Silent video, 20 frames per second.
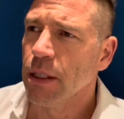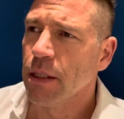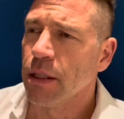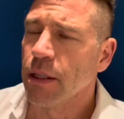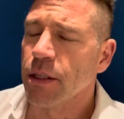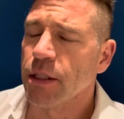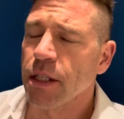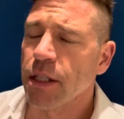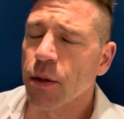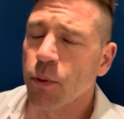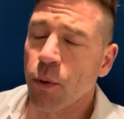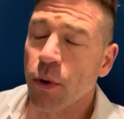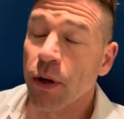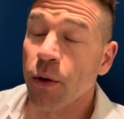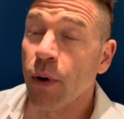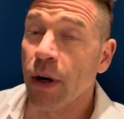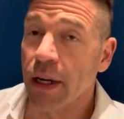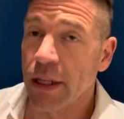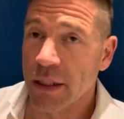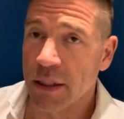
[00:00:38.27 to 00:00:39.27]
That's the one in
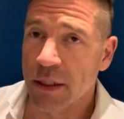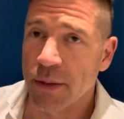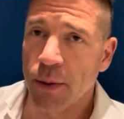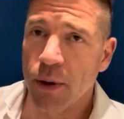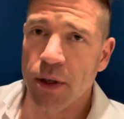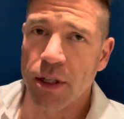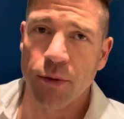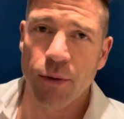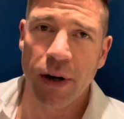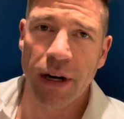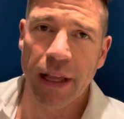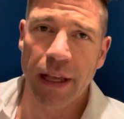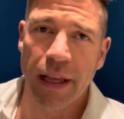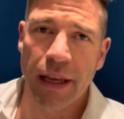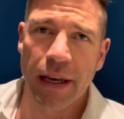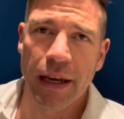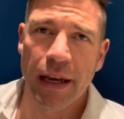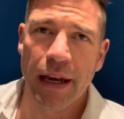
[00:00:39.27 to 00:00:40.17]
Reading, tomorrow's in Reading.